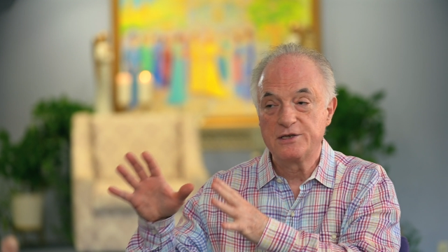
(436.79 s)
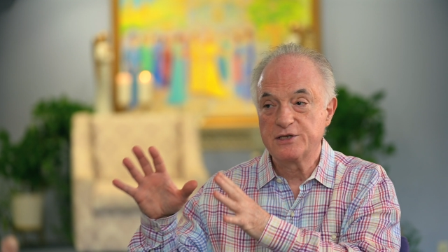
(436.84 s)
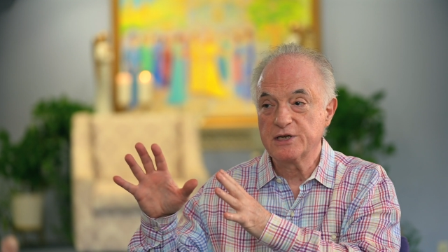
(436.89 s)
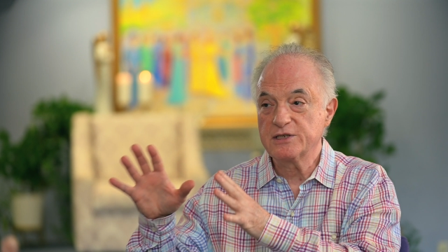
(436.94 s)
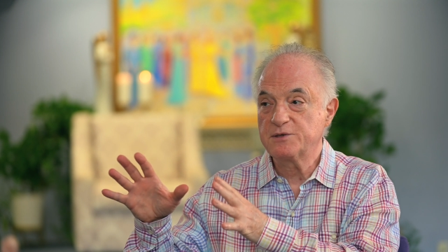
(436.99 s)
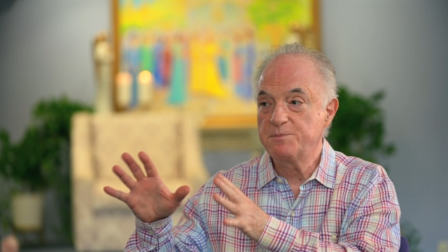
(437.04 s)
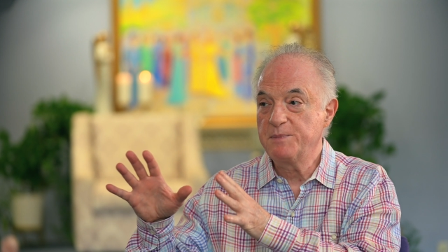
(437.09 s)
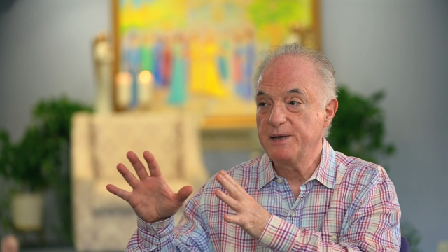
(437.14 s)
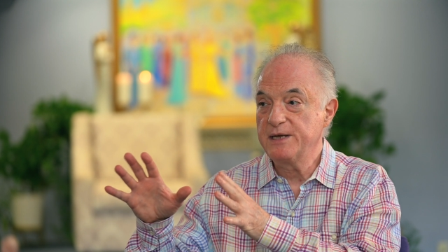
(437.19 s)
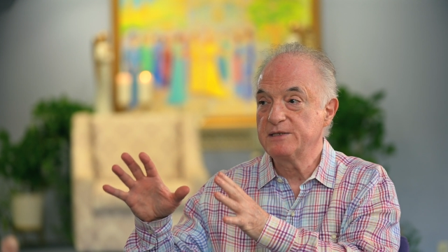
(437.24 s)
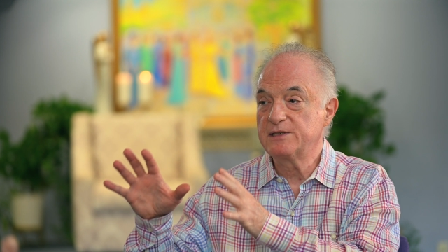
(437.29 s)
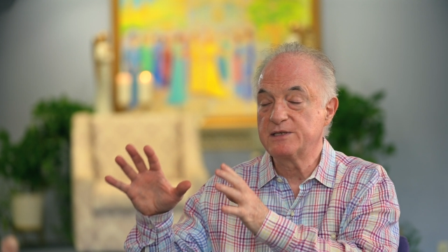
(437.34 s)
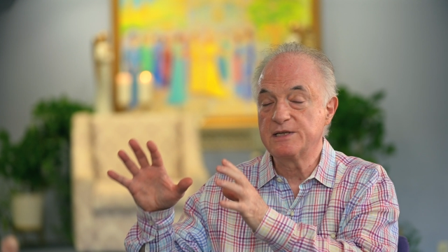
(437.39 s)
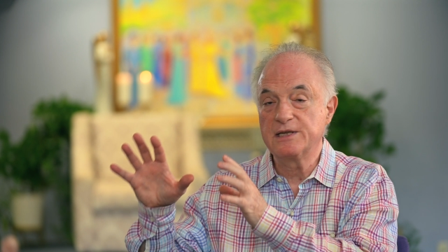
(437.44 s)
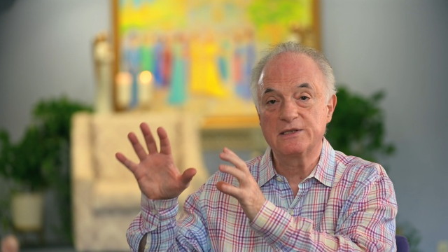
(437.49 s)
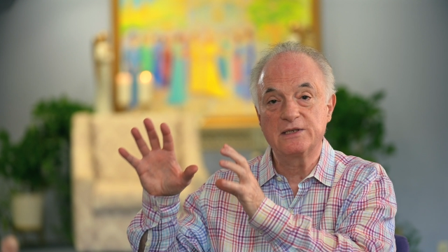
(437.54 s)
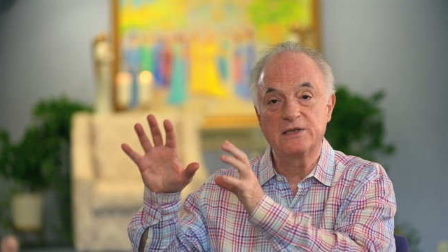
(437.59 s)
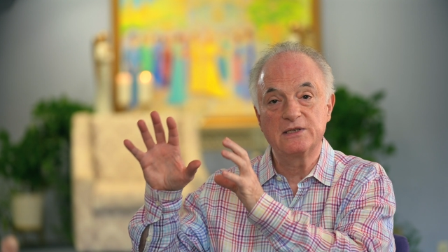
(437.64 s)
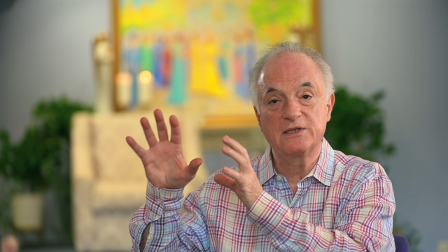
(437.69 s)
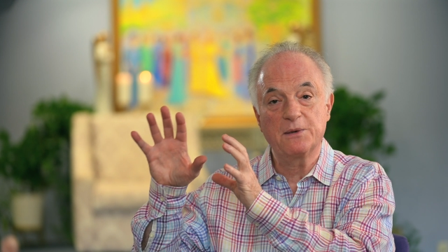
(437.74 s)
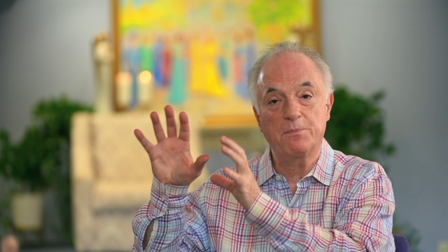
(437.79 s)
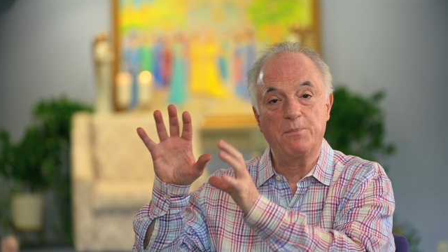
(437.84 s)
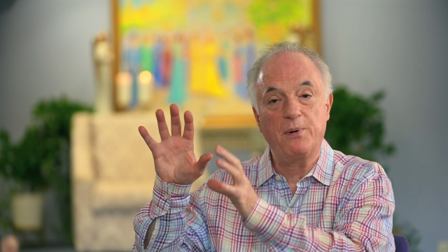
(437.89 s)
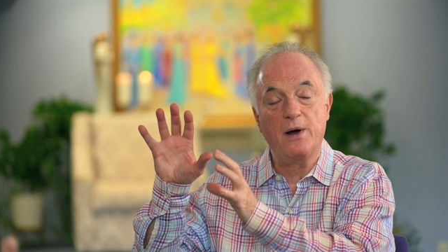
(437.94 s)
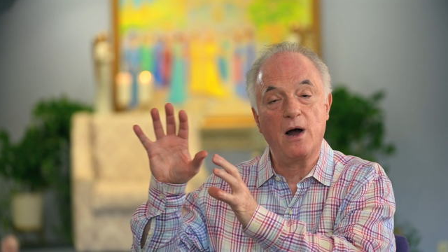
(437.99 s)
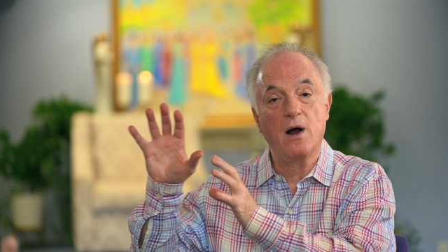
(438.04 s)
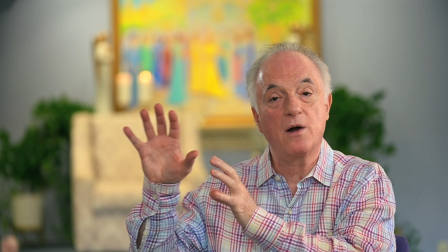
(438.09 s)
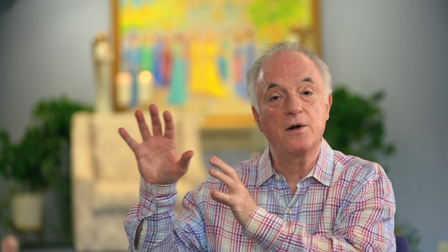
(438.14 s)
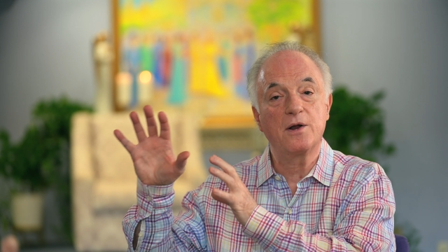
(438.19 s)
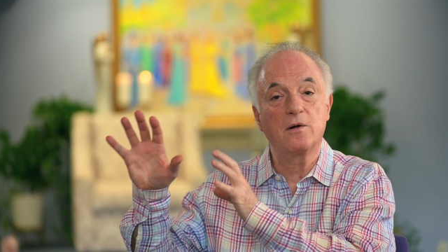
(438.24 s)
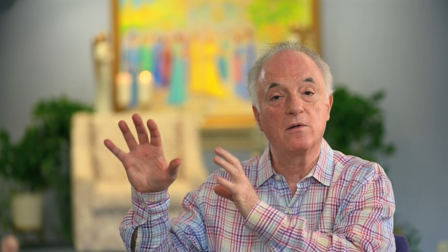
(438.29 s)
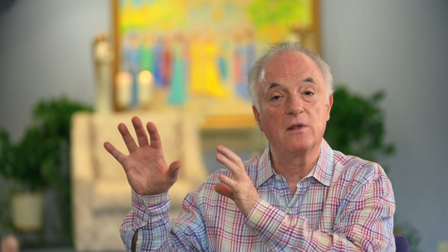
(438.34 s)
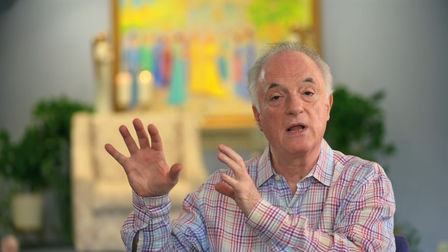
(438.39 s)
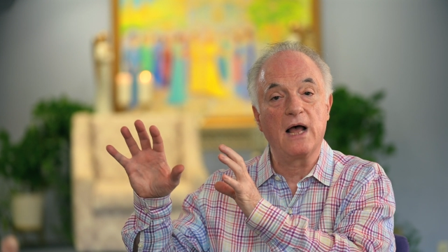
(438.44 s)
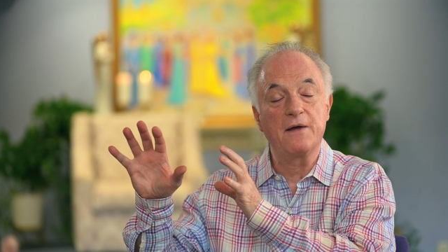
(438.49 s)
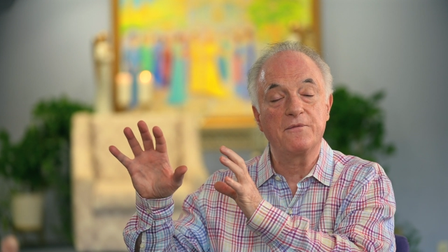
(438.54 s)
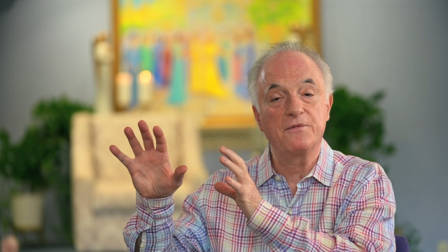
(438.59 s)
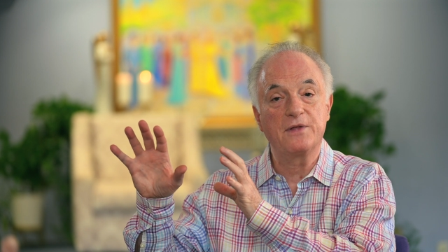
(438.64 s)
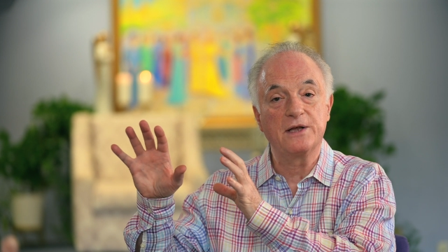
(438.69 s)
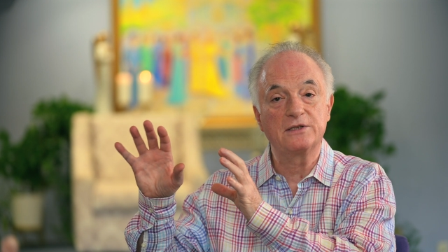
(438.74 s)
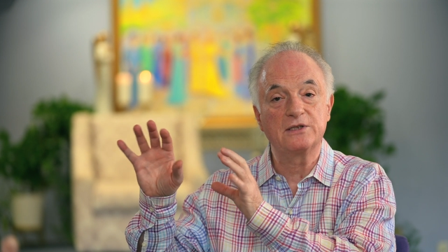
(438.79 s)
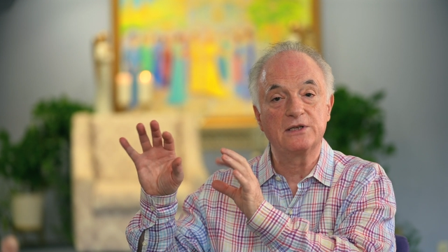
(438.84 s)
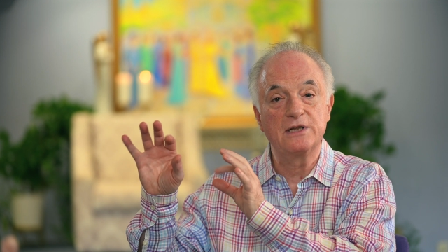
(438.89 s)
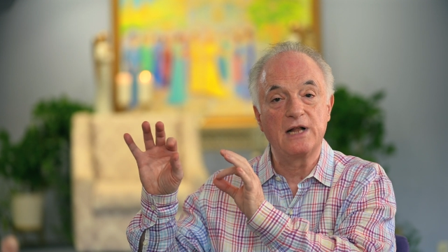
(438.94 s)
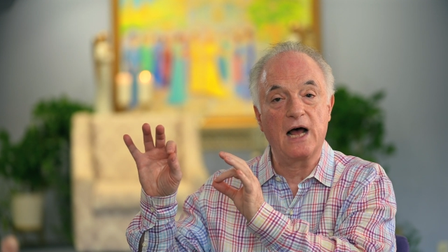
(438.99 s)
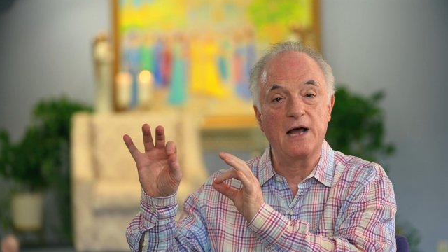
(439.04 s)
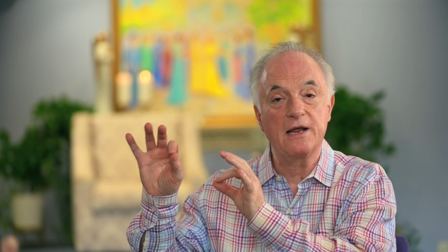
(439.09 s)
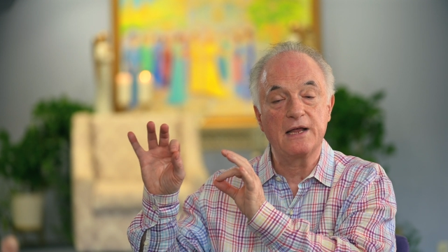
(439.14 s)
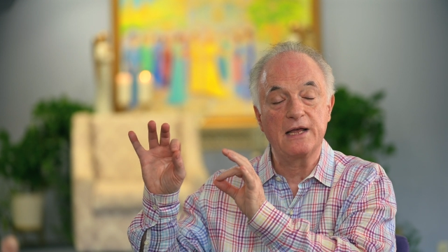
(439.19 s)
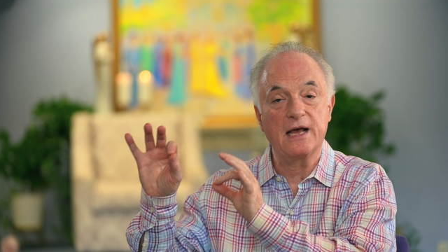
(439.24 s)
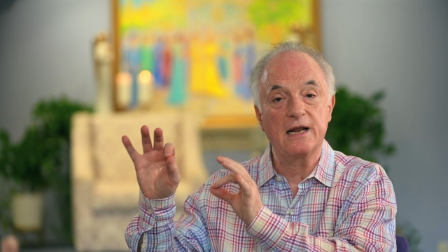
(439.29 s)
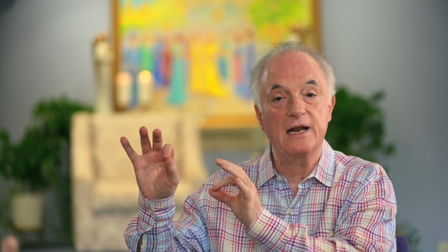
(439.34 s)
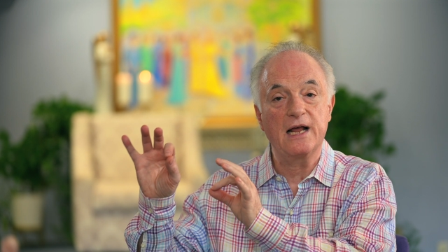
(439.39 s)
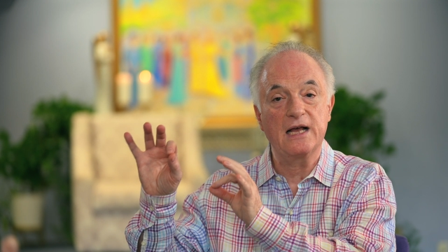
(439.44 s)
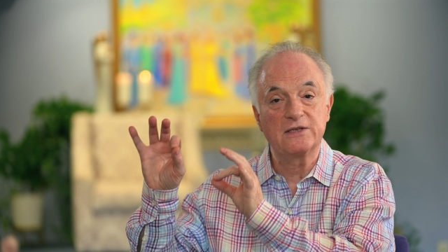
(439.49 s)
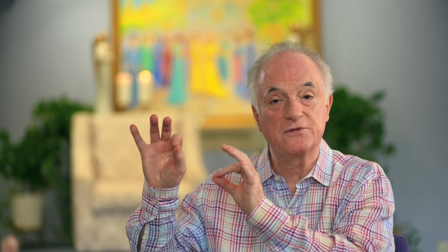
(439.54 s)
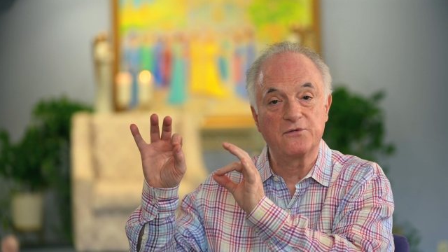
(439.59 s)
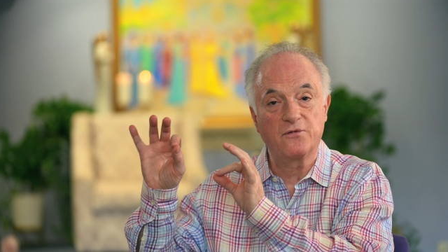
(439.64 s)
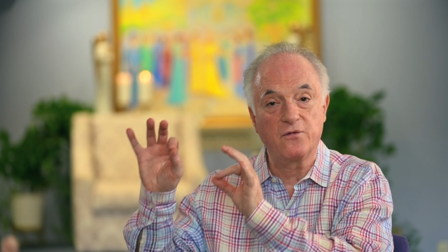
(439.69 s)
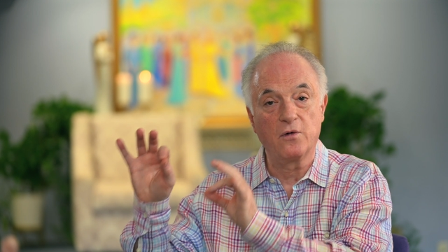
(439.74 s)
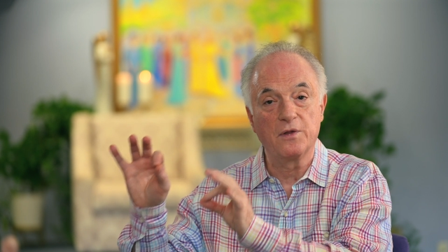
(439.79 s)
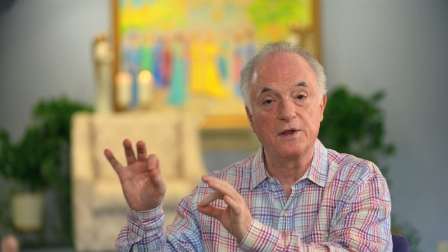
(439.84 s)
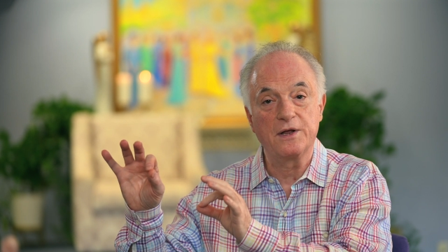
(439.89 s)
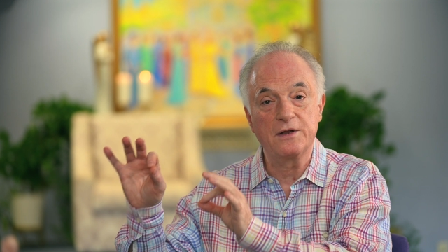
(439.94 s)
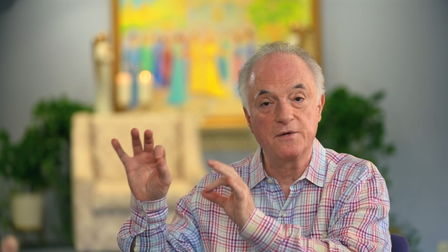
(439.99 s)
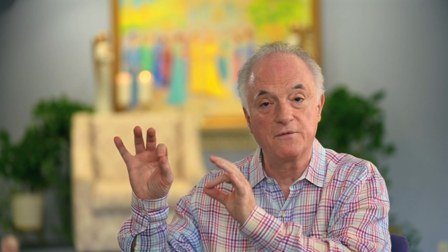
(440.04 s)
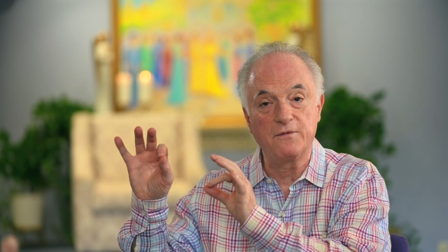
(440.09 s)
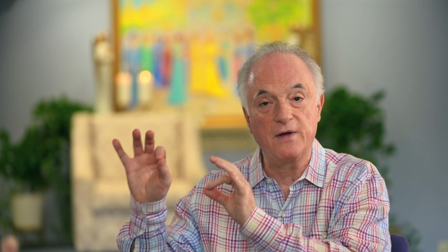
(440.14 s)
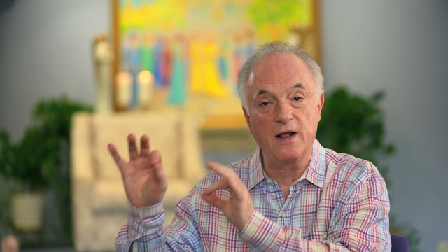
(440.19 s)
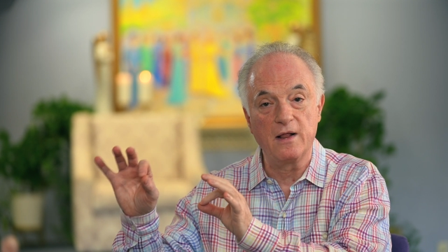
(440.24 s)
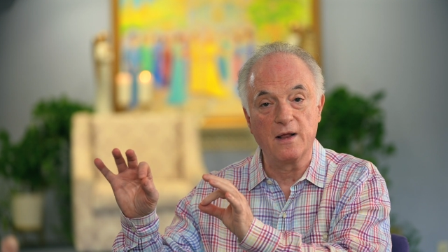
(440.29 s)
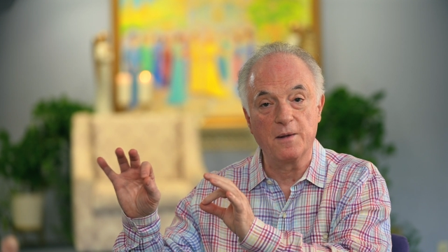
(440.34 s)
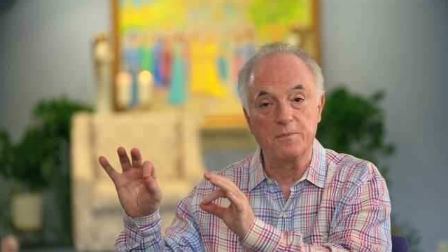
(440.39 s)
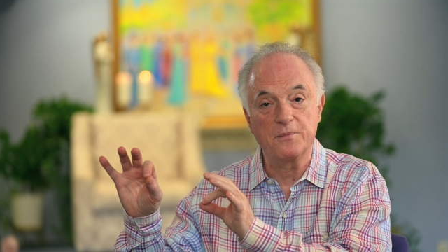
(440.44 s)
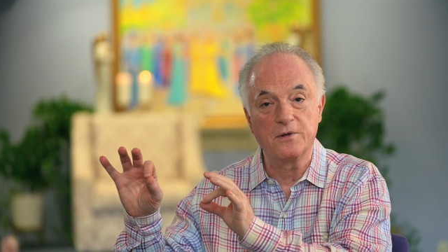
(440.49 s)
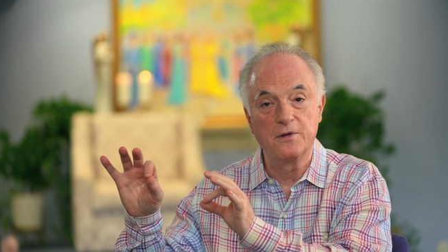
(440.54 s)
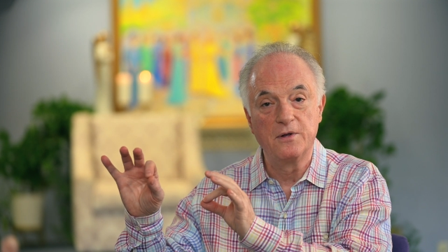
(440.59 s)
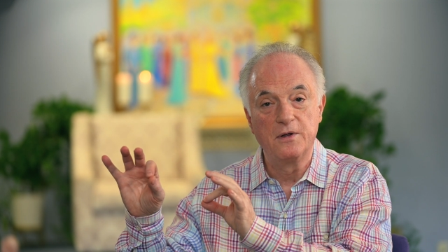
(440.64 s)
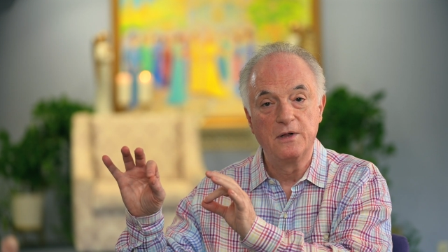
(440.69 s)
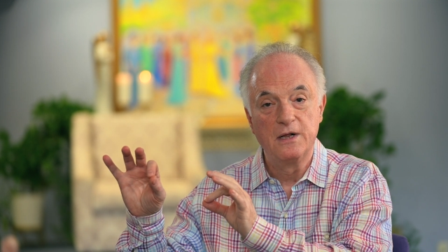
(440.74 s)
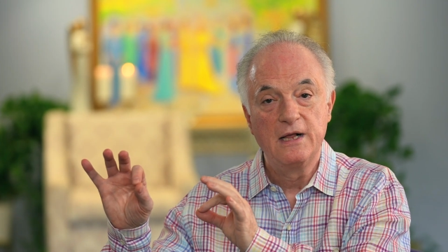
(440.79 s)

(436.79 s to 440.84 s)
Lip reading: just means this is a part of your life that's not yet as fully developed.